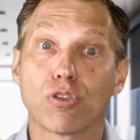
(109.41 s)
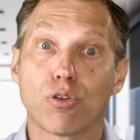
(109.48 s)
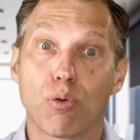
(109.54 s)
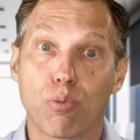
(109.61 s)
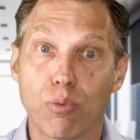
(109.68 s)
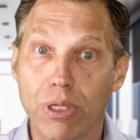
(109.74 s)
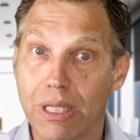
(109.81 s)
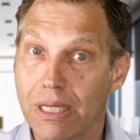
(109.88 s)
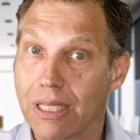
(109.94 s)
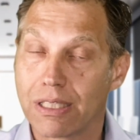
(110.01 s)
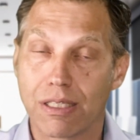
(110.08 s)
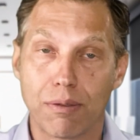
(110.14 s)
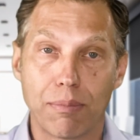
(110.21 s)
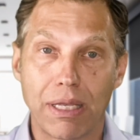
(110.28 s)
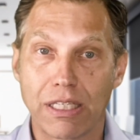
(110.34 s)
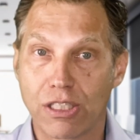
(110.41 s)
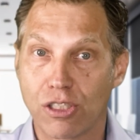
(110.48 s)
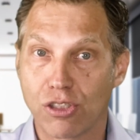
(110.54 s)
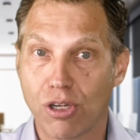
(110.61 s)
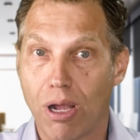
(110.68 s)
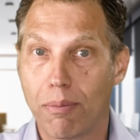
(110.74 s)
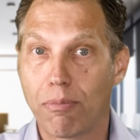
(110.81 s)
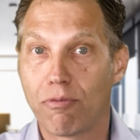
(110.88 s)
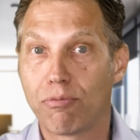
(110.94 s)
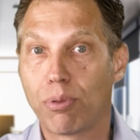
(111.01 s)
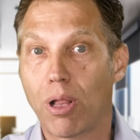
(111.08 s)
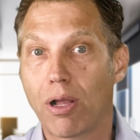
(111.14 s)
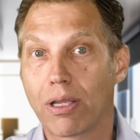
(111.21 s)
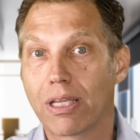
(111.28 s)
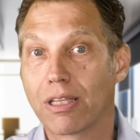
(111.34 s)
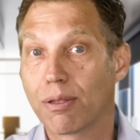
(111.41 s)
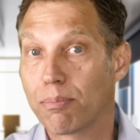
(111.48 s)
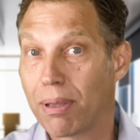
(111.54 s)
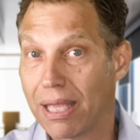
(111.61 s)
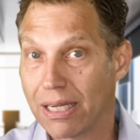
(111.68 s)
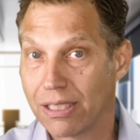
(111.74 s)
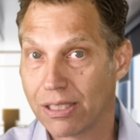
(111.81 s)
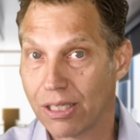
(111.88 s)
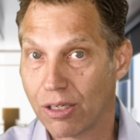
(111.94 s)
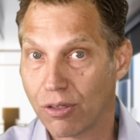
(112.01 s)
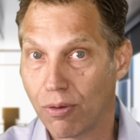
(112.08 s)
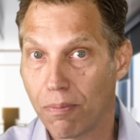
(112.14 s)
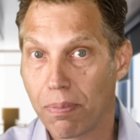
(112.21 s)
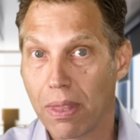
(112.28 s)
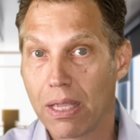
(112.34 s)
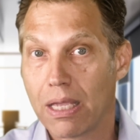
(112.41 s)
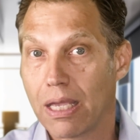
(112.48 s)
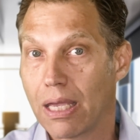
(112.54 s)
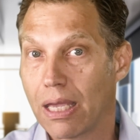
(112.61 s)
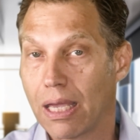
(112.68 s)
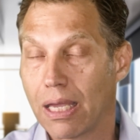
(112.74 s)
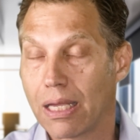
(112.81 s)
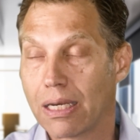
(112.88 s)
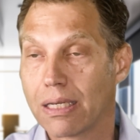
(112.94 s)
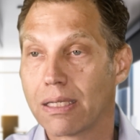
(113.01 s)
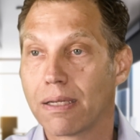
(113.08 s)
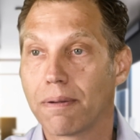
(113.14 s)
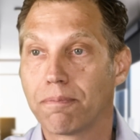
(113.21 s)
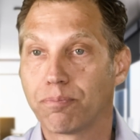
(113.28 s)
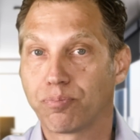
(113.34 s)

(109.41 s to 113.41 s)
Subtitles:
So it really does an amazing job of blocking the pain signal and